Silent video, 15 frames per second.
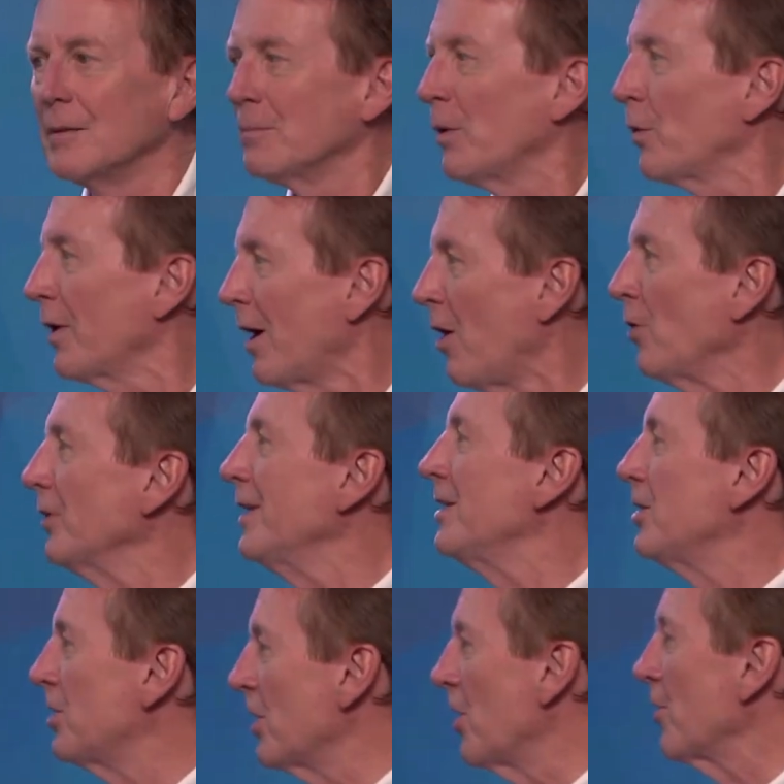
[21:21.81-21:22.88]
But we all need
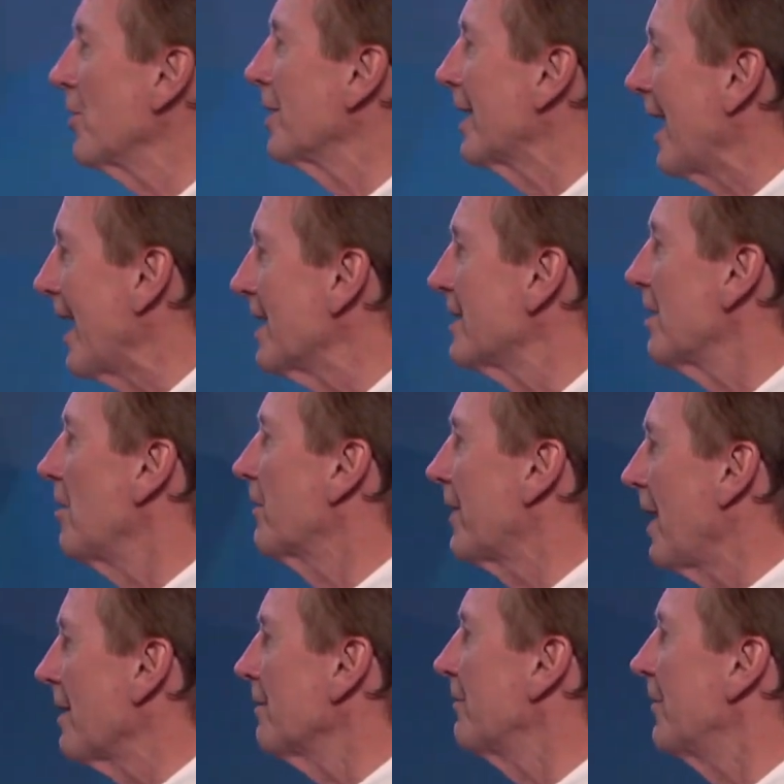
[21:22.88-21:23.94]
Yoda, Gandalf kind of